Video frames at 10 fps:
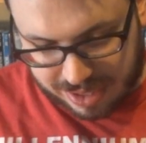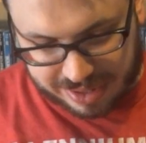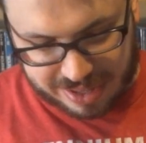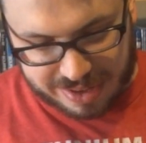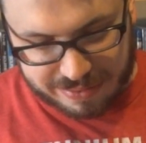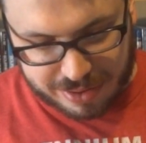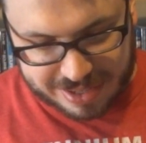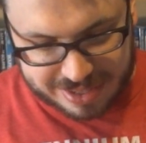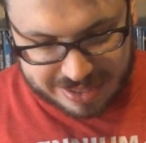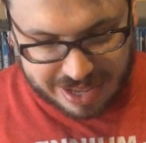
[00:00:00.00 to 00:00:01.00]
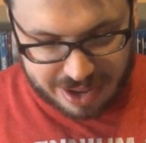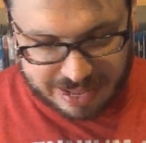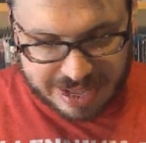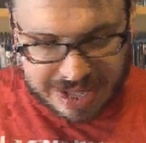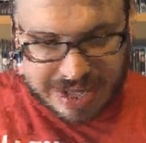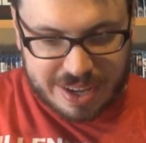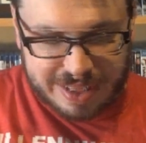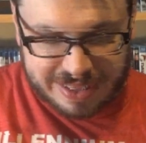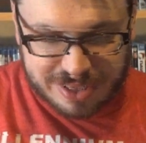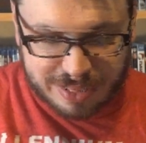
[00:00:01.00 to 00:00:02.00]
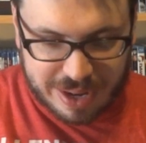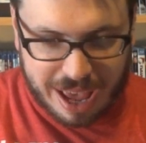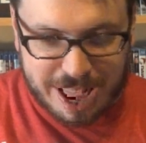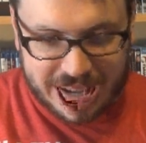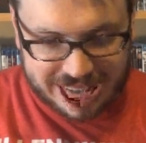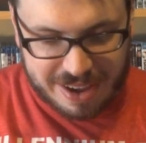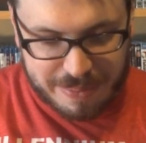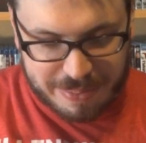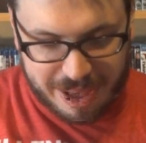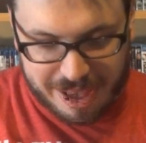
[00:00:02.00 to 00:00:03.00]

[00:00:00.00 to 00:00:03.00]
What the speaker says: Take the invoices out. This one I picked up